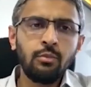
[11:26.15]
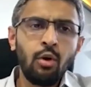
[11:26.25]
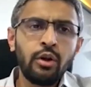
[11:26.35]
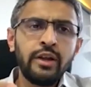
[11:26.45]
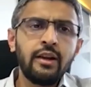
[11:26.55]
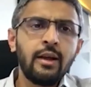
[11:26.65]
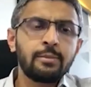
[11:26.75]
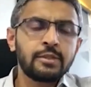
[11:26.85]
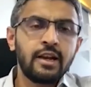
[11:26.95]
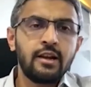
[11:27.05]
monetary
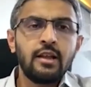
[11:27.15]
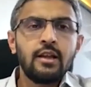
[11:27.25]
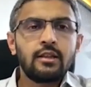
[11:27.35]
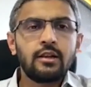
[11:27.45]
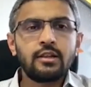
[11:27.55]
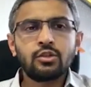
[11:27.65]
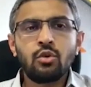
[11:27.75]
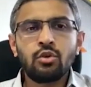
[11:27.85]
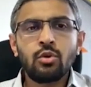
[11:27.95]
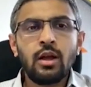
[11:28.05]
upside that is
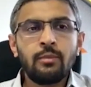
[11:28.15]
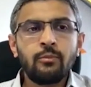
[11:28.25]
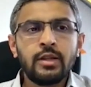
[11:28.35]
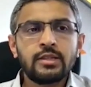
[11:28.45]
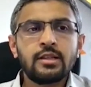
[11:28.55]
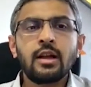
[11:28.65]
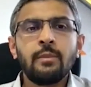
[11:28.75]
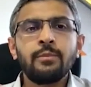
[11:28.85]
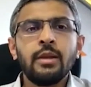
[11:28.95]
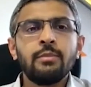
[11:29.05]
going to come once the
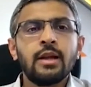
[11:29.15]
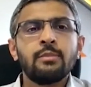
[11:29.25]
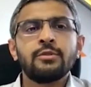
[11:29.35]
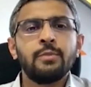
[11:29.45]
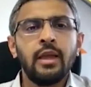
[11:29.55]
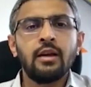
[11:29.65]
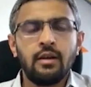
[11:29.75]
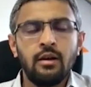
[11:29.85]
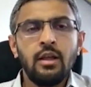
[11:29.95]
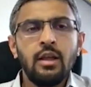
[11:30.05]
company becomes
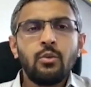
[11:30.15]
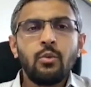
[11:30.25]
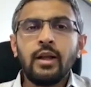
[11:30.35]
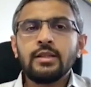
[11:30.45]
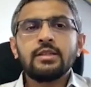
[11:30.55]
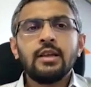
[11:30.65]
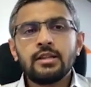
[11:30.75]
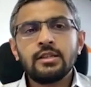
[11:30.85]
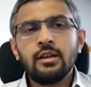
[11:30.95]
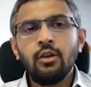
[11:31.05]
bigger, once
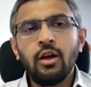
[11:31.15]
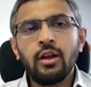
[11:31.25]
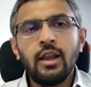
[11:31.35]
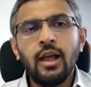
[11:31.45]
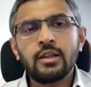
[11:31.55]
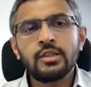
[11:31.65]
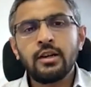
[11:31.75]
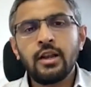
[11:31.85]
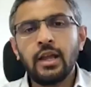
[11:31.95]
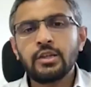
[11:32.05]
there is a
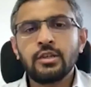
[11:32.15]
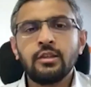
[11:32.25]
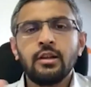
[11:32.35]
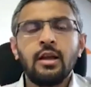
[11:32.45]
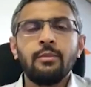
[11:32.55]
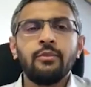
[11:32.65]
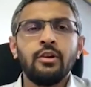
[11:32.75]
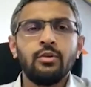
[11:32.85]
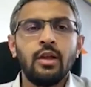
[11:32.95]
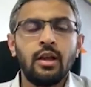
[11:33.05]
larger traction that comes
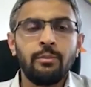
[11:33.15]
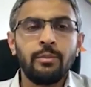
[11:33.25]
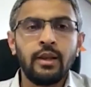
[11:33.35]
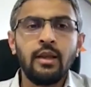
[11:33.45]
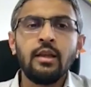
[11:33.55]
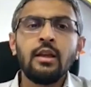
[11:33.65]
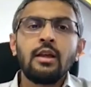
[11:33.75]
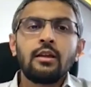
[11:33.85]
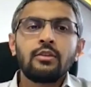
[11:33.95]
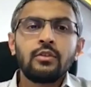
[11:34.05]
into the company.
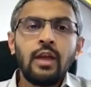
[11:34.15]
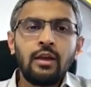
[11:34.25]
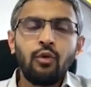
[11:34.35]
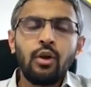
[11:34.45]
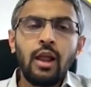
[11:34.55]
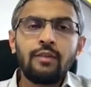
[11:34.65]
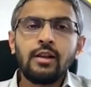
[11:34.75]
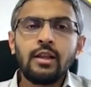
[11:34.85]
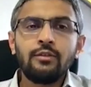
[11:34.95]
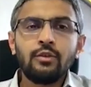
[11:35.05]
Therefore, I
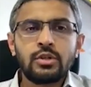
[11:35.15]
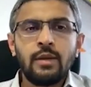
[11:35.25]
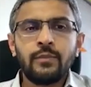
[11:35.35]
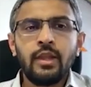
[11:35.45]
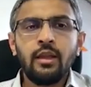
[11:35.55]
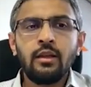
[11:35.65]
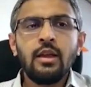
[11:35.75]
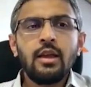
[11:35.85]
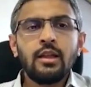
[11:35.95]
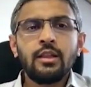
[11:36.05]
will give you something
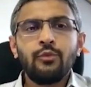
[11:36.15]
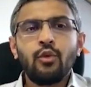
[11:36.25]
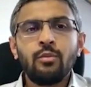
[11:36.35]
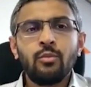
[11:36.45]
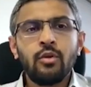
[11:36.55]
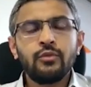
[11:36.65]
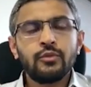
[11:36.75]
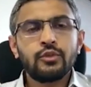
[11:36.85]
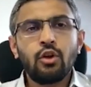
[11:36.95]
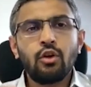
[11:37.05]
in the form of
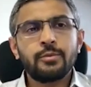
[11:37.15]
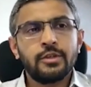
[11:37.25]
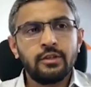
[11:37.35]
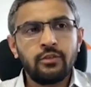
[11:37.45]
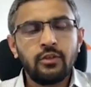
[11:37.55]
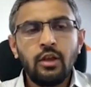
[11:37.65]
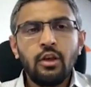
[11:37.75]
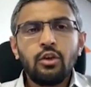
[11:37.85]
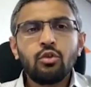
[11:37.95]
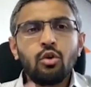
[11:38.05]
stock options.
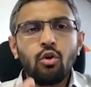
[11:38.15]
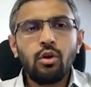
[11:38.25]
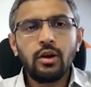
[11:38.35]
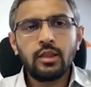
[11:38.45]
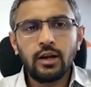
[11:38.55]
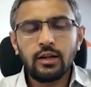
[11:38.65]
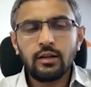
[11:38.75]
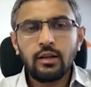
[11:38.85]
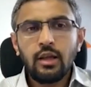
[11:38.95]
You hold that.